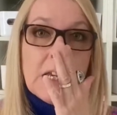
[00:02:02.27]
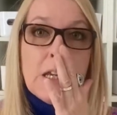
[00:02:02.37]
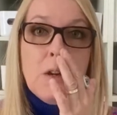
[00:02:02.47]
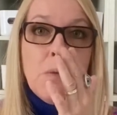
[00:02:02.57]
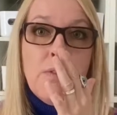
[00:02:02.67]

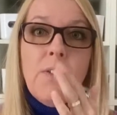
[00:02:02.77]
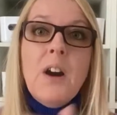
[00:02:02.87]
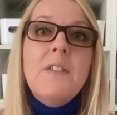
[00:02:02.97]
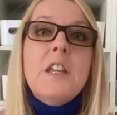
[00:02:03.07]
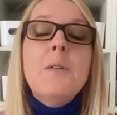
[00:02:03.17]
you will
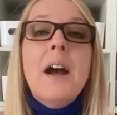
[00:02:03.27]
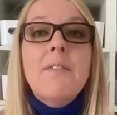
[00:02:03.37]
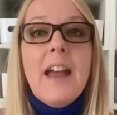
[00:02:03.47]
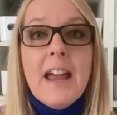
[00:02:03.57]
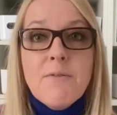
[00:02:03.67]
find that you
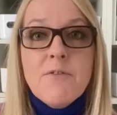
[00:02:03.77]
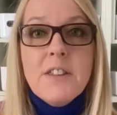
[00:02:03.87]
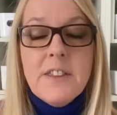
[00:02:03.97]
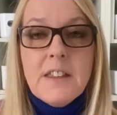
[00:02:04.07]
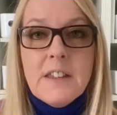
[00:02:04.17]
have
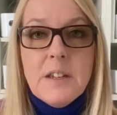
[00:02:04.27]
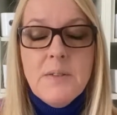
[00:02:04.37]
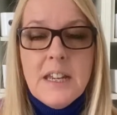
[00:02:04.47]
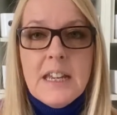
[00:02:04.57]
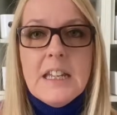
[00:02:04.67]
everything that you
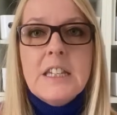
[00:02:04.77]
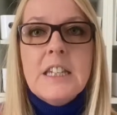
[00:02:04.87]
need